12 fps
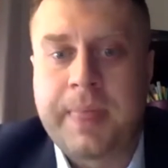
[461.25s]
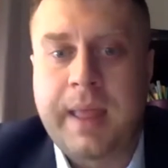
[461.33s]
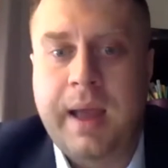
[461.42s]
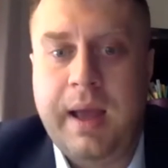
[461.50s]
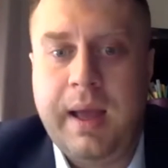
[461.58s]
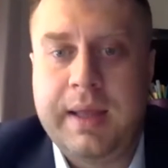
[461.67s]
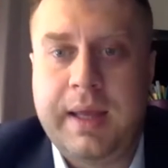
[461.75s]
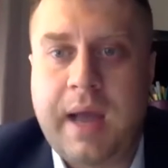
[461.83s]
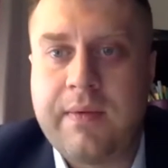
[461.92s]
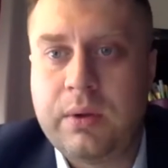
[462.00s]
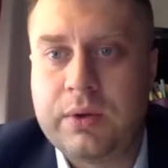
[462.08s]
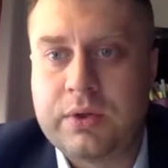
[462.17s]
and they
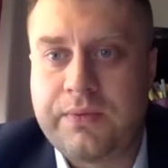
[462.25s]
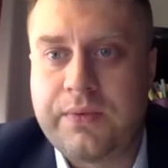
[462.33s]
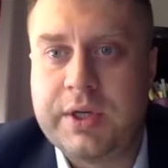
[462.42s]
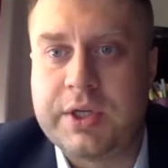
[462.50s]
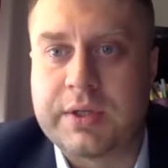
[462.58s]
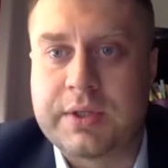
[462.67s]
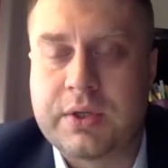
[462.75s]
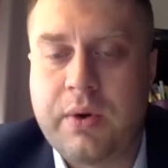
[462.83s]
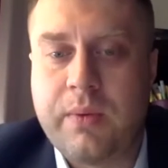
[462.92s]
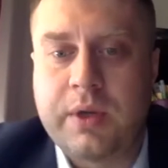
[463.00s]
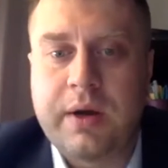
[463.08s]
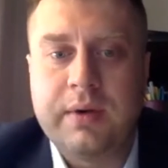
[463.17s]
cover lots of regions. So
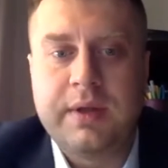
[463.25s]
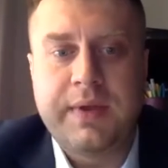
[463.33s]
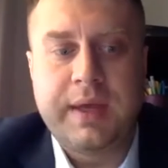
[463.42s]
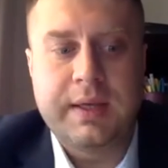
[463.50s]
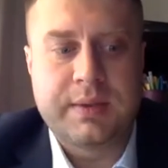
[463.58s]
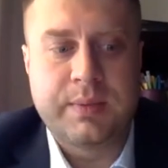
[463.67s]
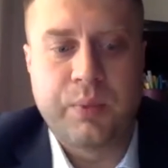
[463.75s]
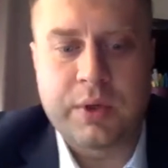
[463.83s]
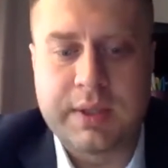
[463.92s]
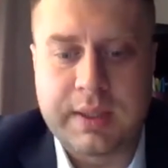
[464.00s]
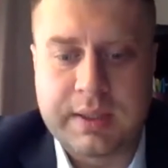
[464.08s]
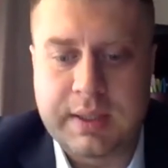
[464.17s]
what I really think is
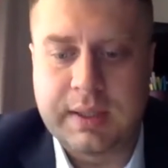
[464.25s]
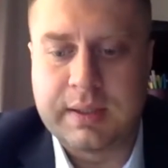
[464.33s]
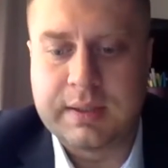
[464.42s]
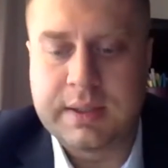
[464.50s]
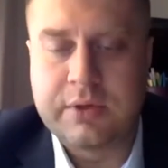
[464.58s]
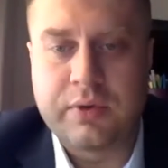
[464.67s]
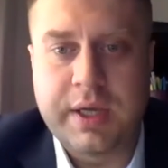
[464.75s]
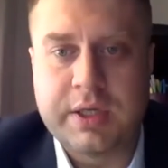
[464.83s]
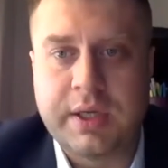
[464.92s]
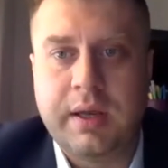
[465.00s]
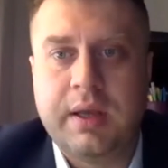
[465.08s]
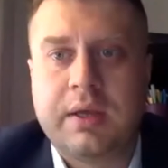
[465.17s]
important that Central
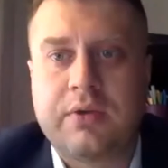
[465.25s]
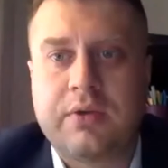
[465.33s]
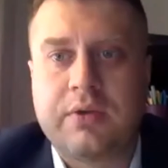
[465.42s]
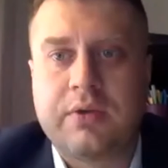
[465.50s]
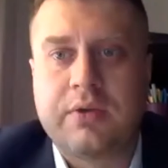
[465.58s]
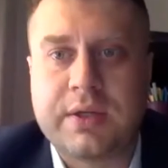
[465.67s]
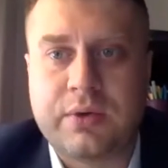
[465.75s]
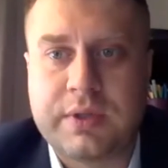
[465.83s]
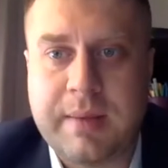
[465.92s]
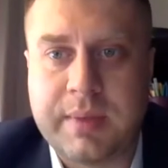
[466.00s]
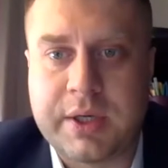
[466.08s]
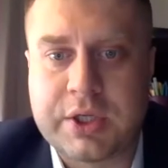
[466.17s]
Asia tries to
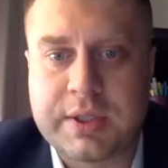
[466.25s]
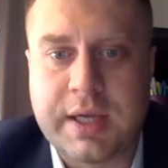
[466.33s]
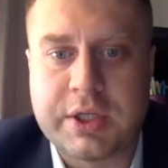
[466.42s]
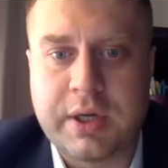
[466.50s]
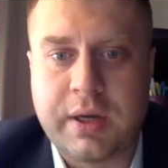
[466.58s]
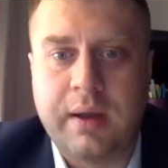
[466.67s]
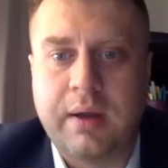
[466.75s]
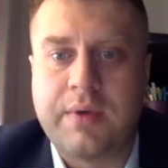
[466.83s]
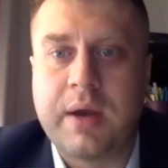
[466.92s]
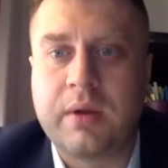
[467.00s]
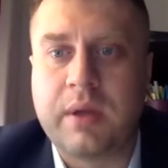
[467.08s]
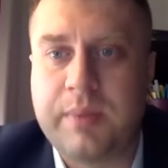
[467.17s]
establish such a
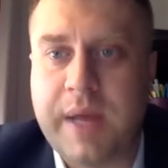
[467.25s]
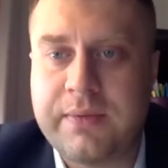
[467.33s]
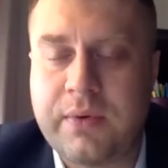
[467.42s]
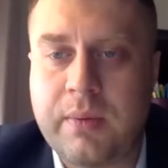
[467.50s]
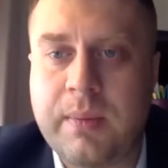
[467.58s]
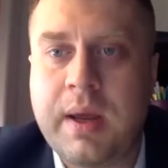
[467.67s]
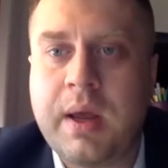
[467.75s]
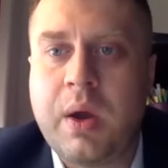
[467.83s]
regular platform